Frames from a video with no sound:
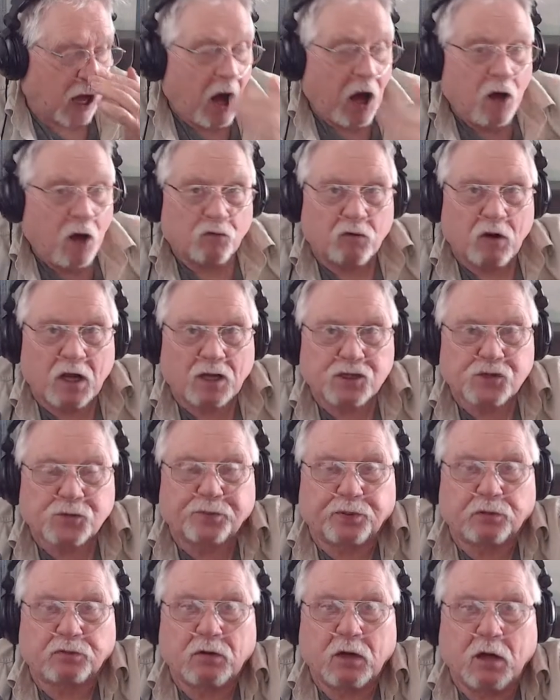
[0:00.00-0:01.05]
Ross
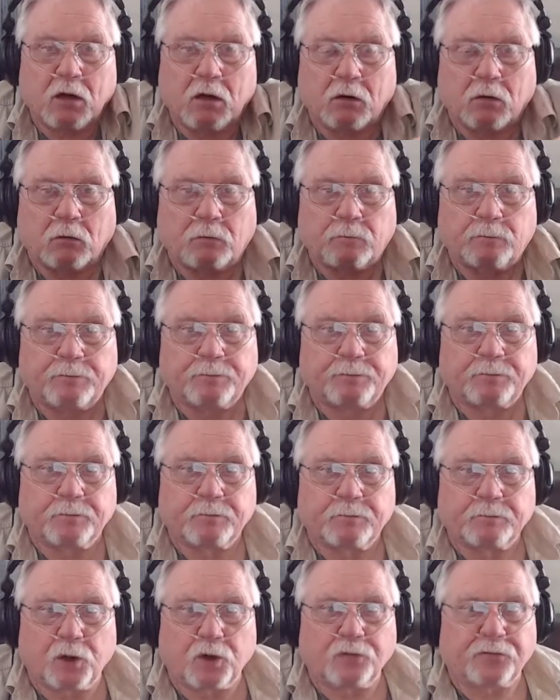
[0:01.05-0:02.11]
Perot.
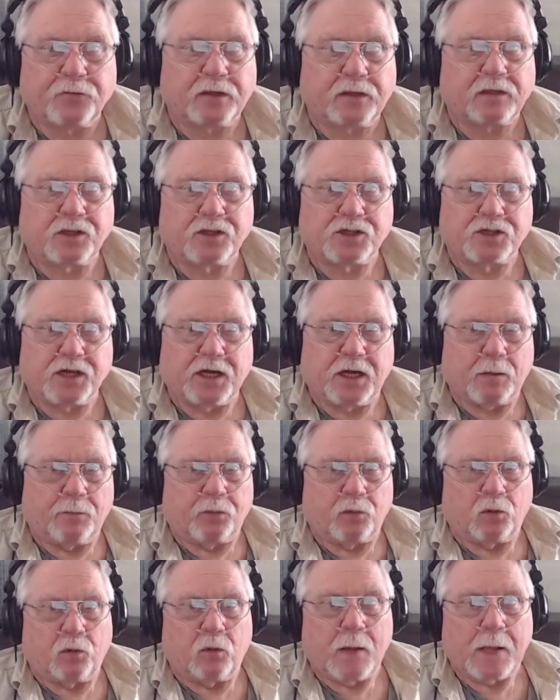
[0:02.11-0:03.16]
Perfect
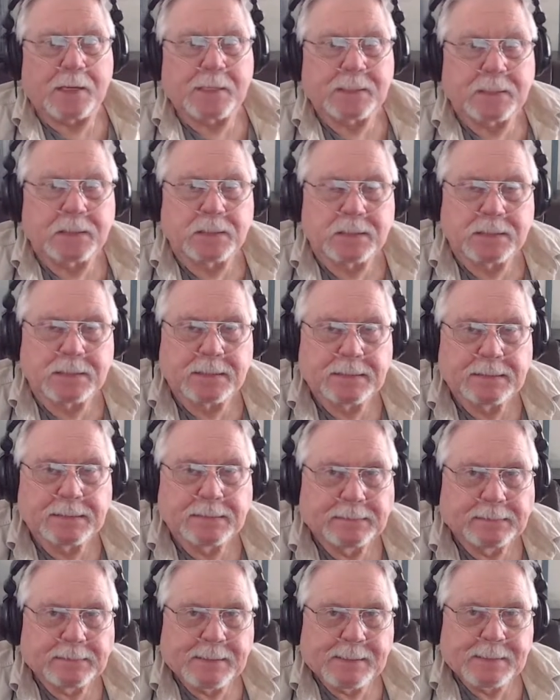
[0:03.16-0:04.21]
example.
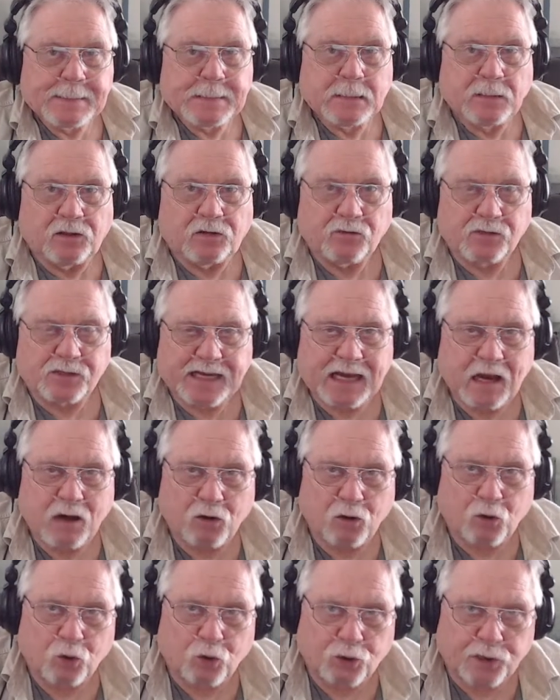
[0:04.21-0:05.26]
It was Al
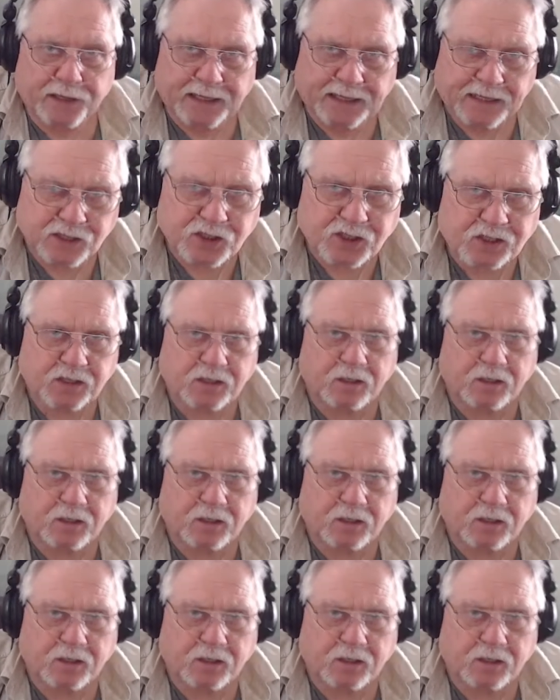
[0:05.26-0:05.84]
Gore against